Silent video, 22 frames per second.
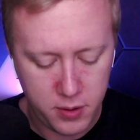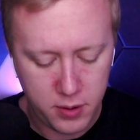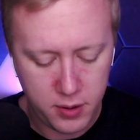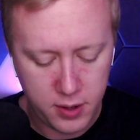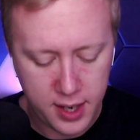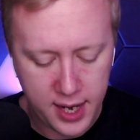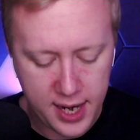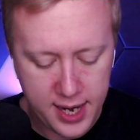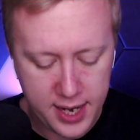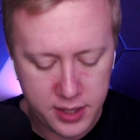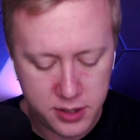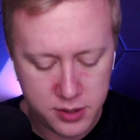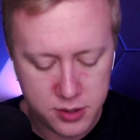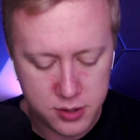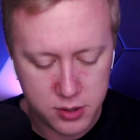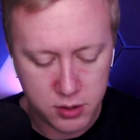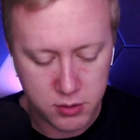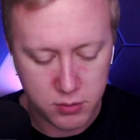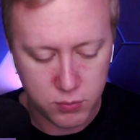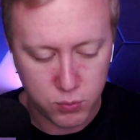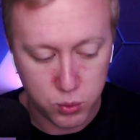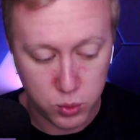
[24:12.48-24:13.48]
and
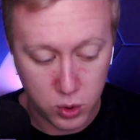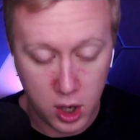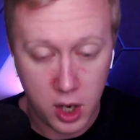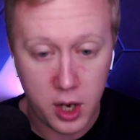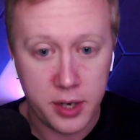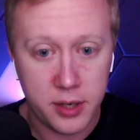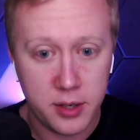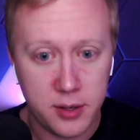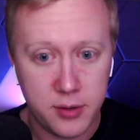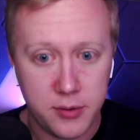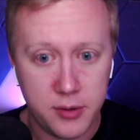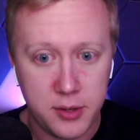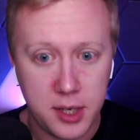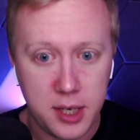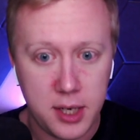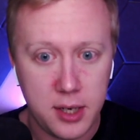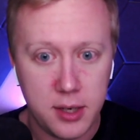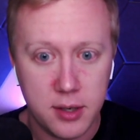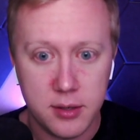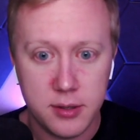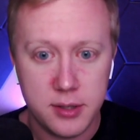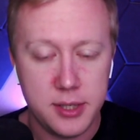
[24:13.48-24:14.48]
run
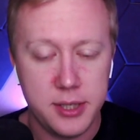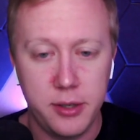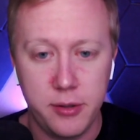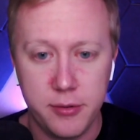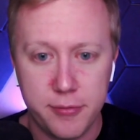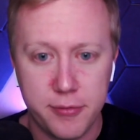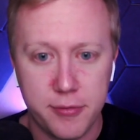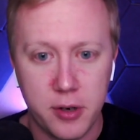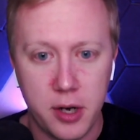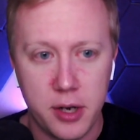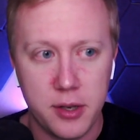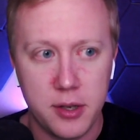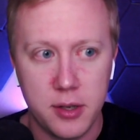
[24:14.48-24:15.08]
the tilt front.